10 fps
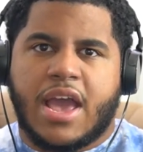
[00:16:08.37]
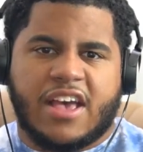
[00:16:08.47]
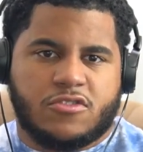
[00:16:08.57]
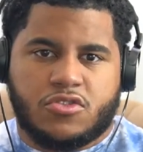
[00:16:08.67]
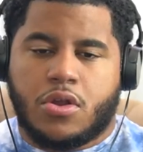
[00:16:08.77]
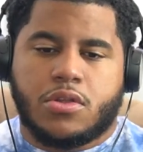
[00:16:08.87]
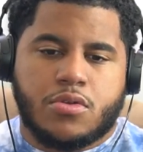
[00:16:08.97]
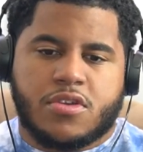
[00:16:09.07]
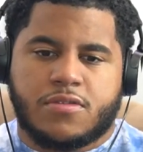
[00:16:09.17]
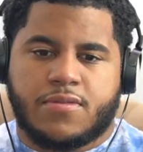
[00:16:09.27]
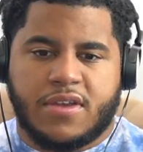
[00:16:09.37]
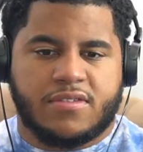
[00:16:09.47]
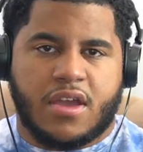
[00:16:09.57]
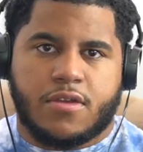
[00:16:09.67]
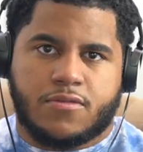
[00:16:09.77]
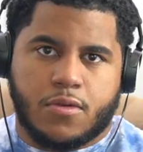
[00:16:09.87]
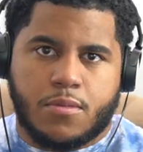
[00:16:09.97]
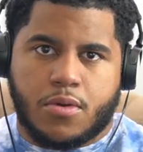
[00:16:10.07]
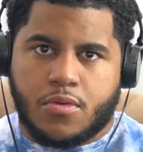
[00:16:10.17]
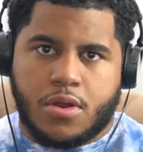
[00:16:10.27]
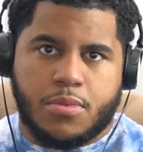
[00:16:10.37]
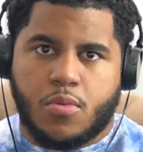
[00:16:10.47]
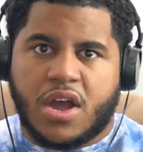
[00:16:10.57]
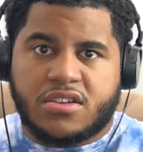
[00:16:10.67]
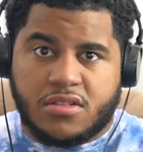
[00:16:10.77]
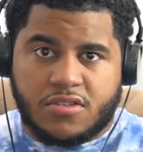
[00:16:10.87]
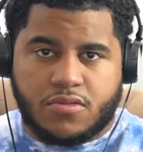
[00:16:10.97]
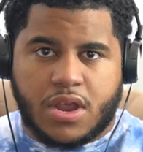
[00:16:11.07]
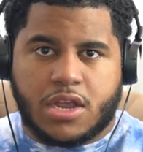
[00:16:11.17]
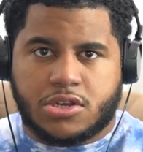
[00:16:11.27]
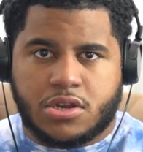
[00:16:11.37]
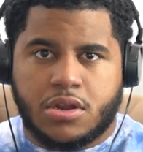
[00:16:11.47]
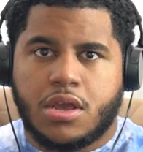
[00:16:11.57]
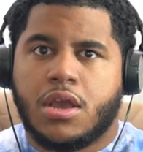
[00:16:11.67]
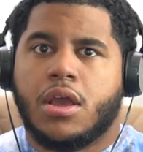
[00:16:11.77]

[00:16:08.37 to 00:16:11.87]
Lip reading: As Joyner Lucas fans, I assume, are gonna be watching this reaction.